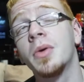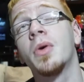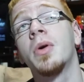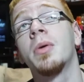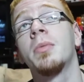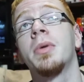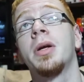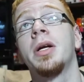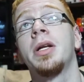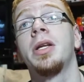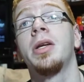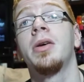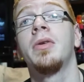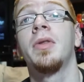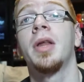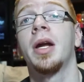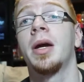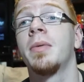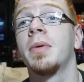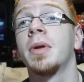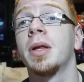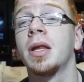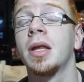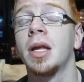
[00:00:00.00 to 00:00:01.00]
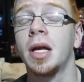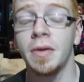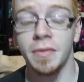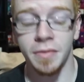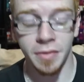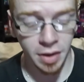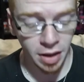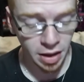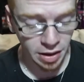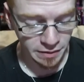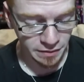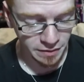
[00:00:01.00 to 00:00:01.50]
normally do that I would
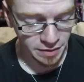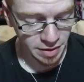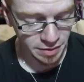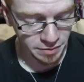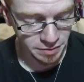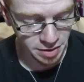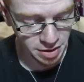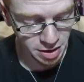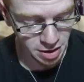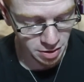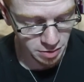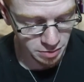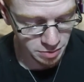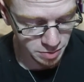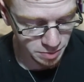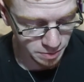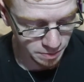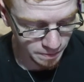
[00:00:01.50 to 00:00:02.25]
love, love, love to do.